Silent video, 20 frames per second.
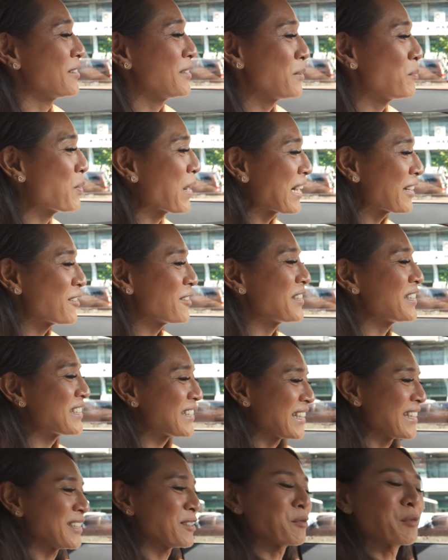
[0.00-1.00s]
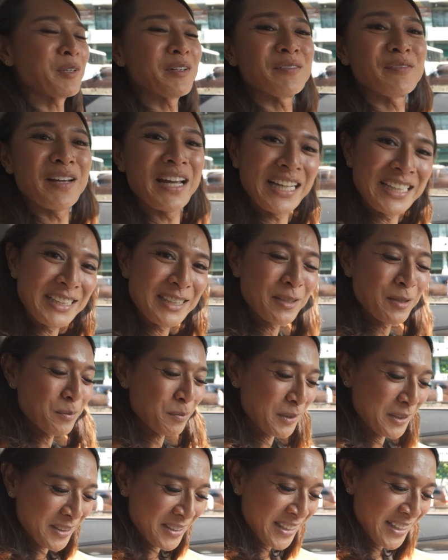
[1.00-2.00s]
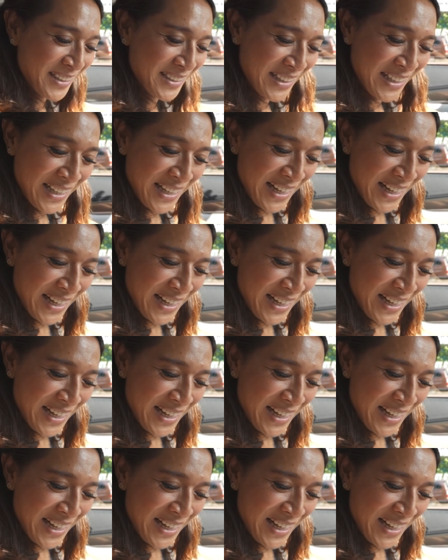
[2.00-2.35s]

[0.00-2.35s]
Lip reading: The battery says we're at 82%